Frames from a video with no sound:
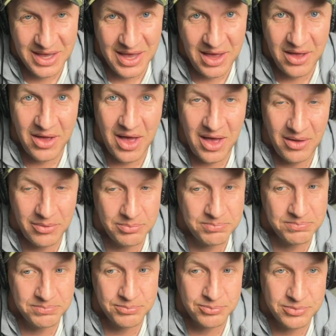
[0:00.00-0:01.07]
I'll
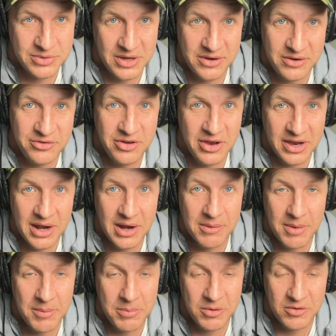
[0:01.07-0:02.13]
kind of check out
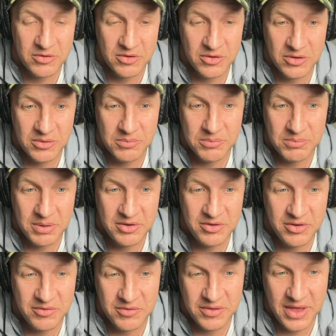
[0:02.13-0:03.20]
my personal
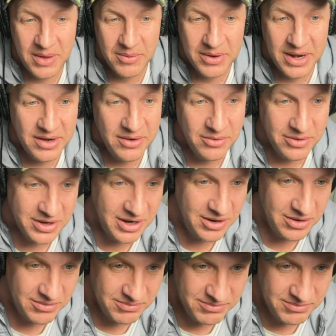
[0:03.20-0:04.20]
budget for that one. I don't care.